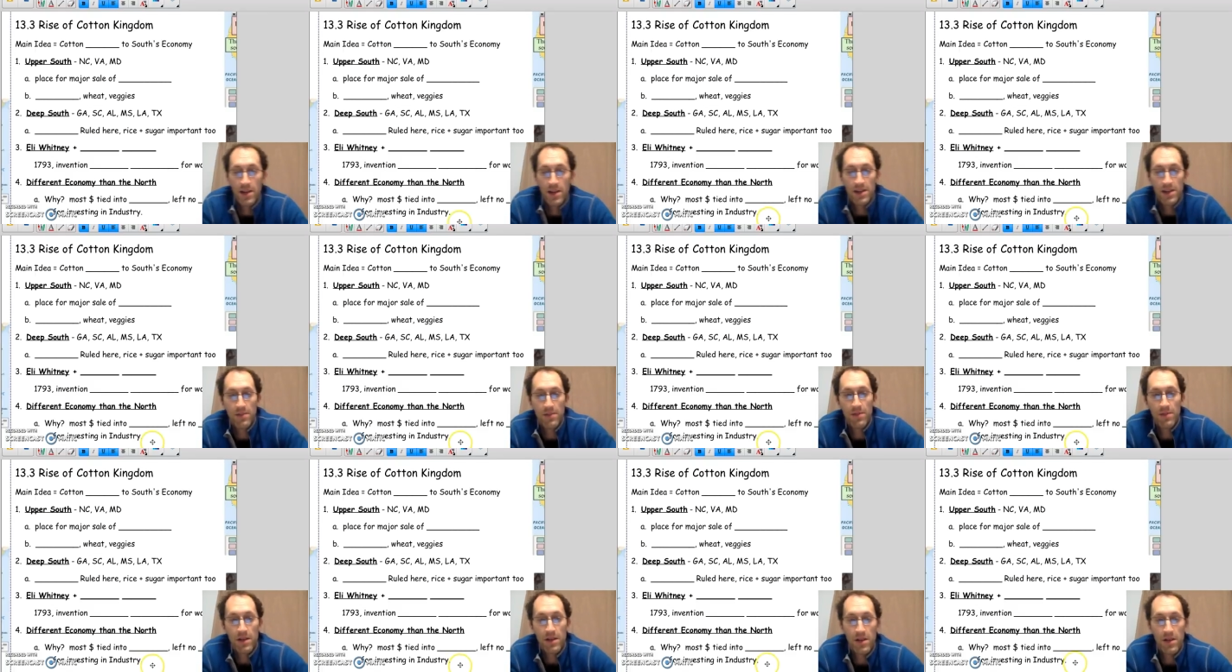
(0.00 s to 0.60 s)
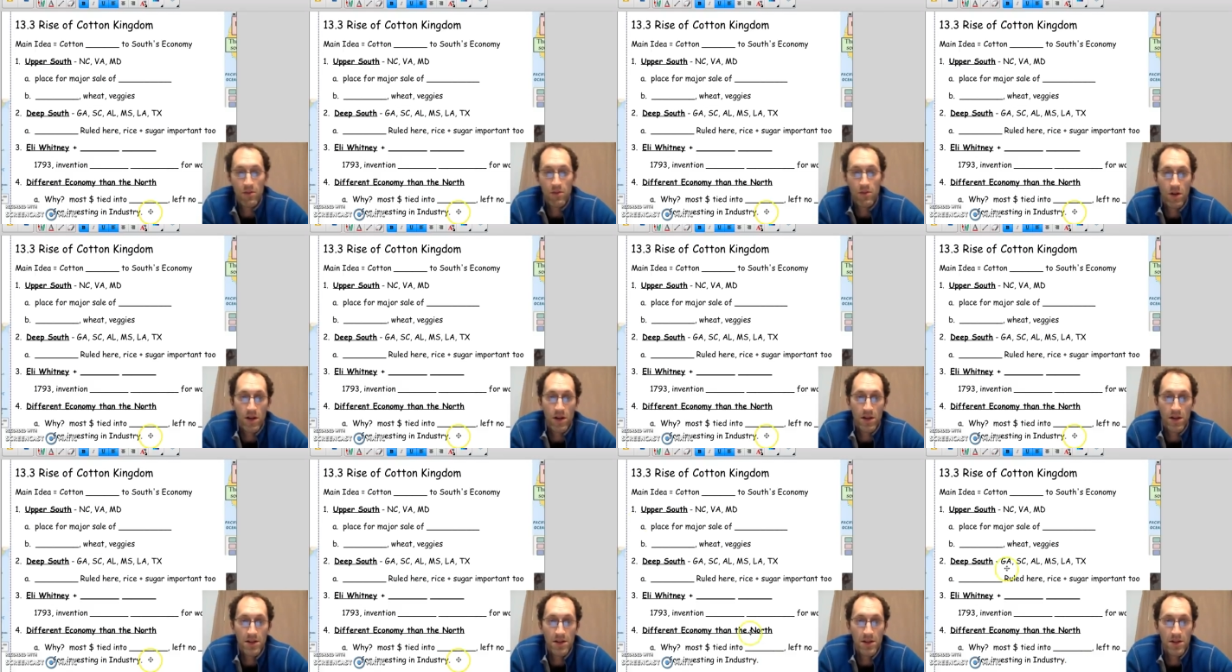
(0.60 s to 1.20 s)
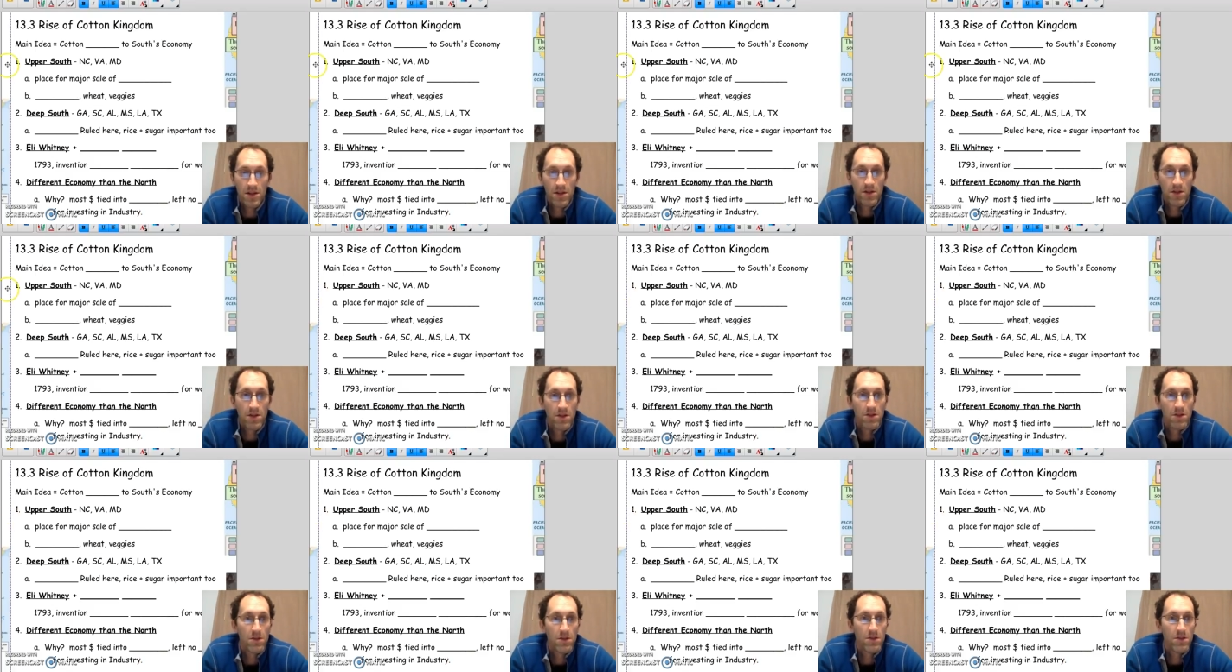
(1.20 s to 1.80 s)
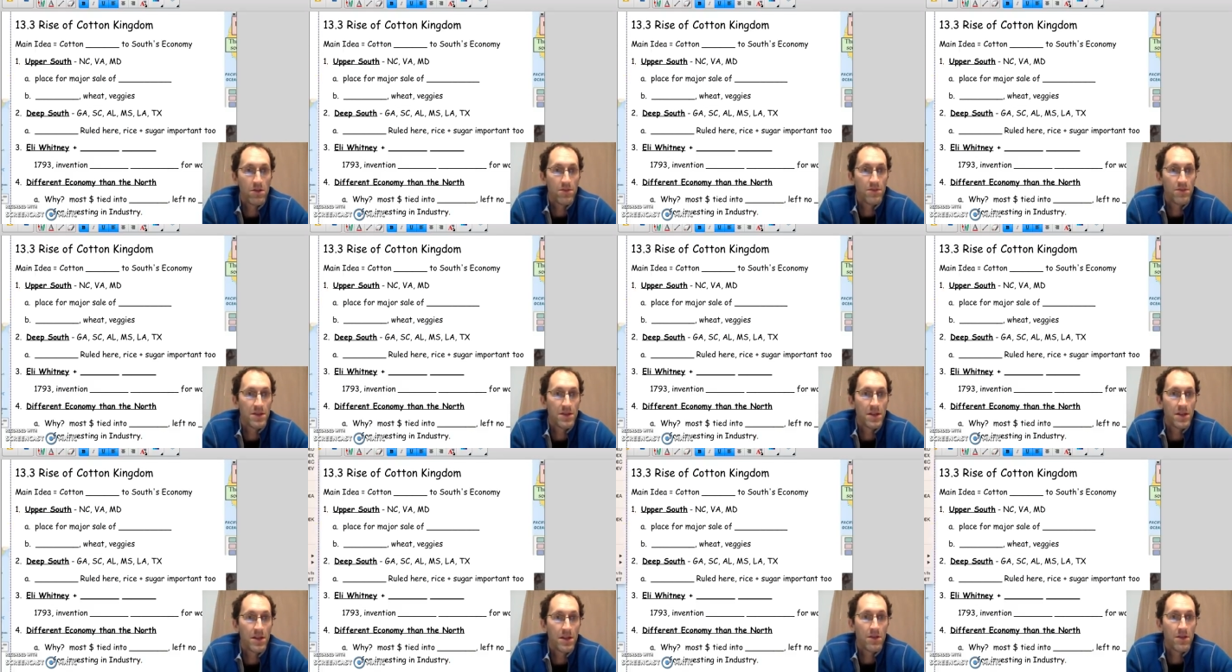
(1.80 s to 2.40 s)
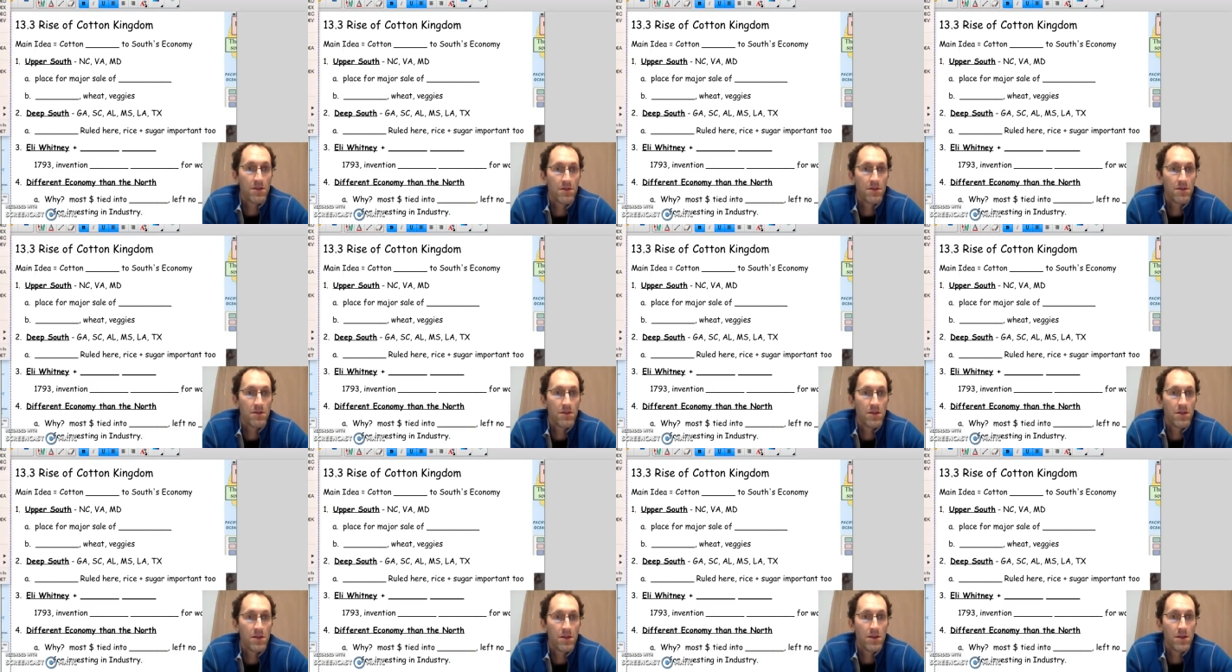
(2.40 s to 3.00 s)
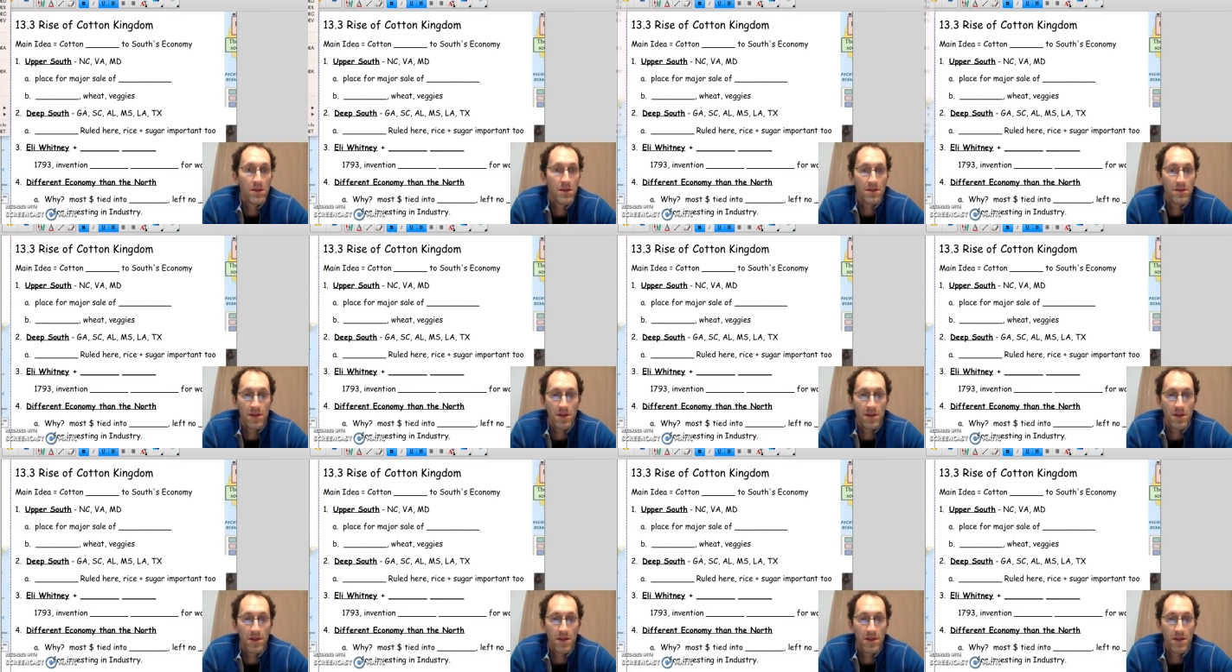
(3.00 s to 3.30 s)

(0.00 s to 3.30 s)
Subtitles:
typically was, oopsie, let's